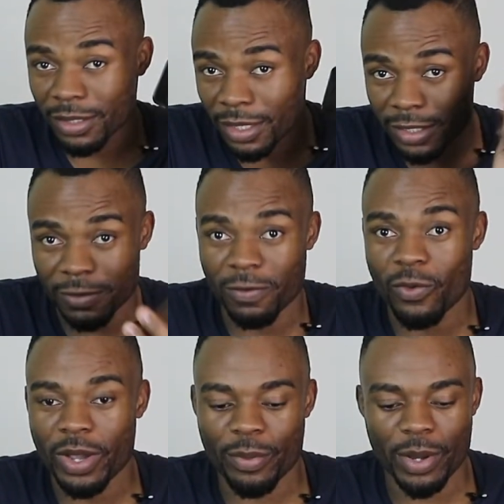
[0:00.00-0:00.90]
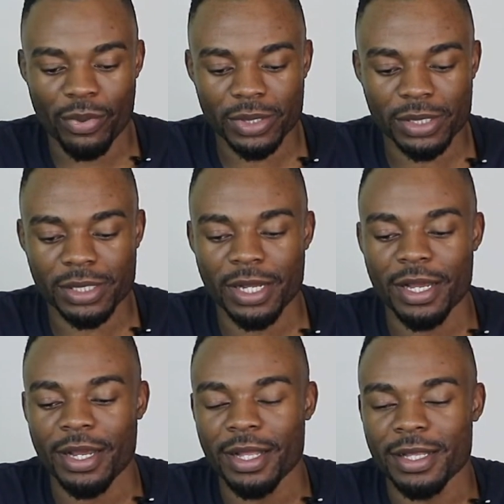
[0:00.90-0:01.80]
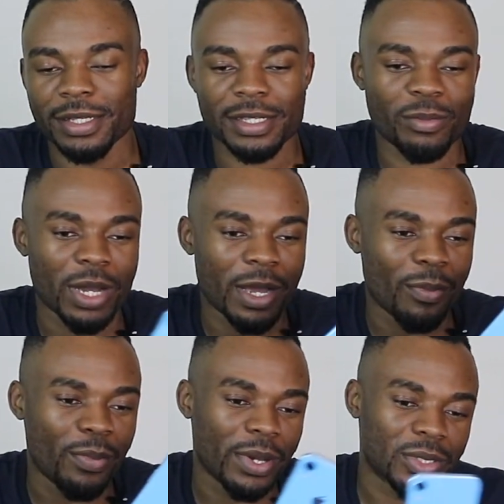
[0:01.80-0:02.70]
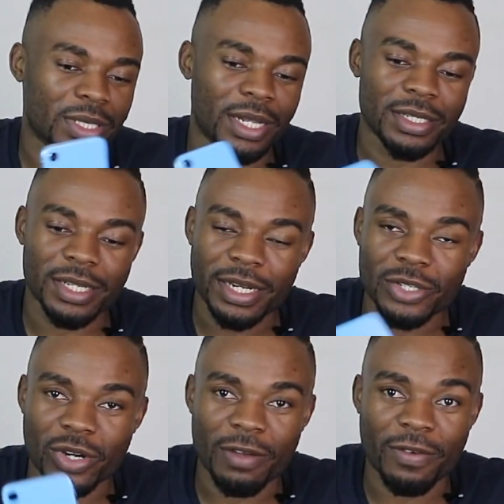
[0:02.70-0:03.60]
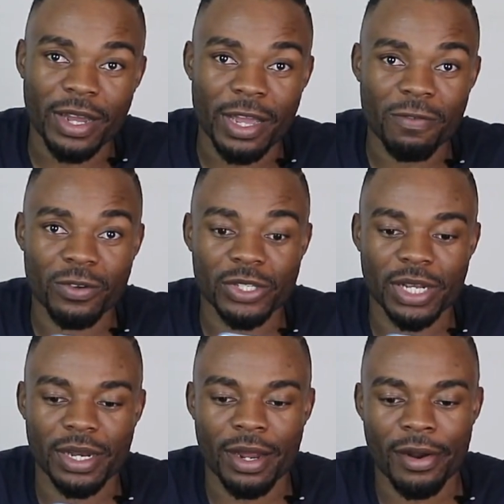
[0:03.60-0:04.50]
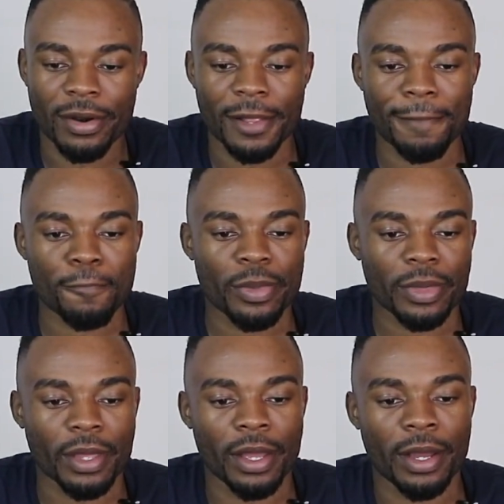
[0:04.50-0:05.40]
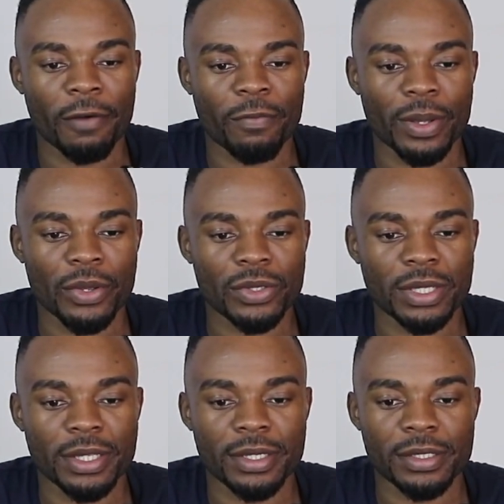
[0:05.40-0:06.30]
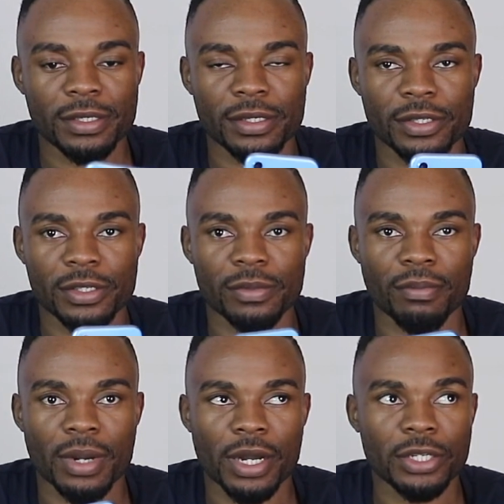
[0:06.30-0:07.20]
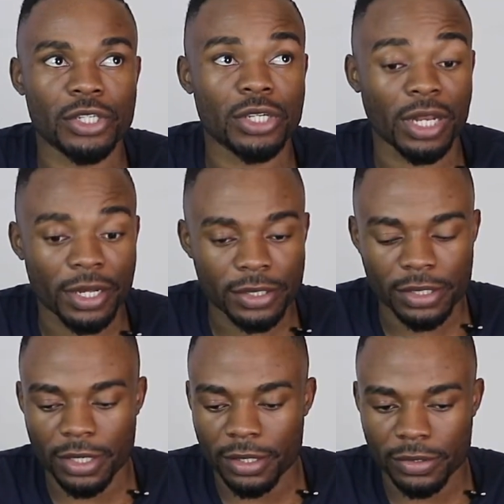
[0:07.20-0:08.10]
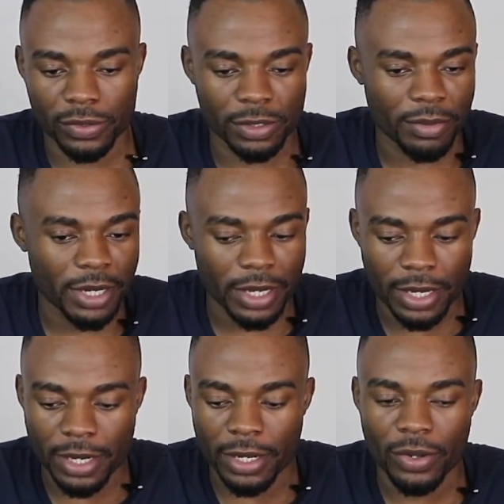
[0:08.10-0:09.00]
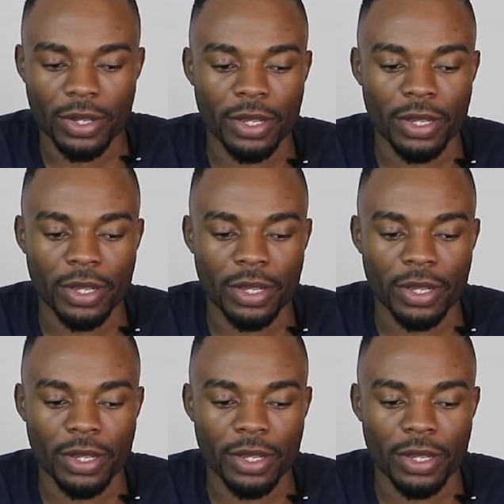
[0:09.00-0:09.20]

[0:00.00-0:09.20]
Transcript: It's for work purposes. This is my personal daily driver iPhone 10R. I've been using this since March last year, so it's been a year now.